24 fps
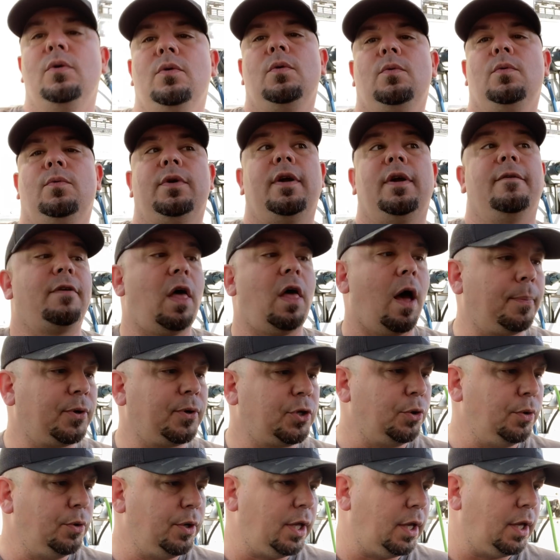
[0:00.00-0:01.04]
the
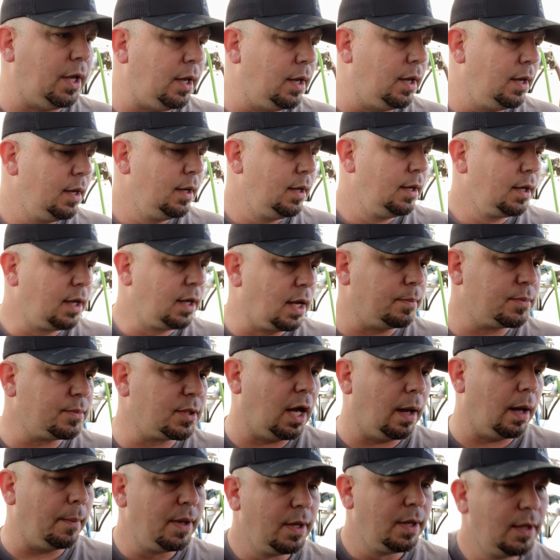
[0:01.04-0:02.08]
opportunity comes
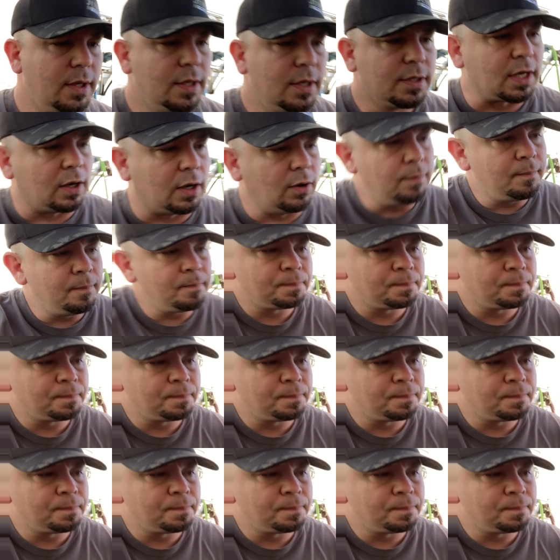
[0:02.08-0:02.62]
up. So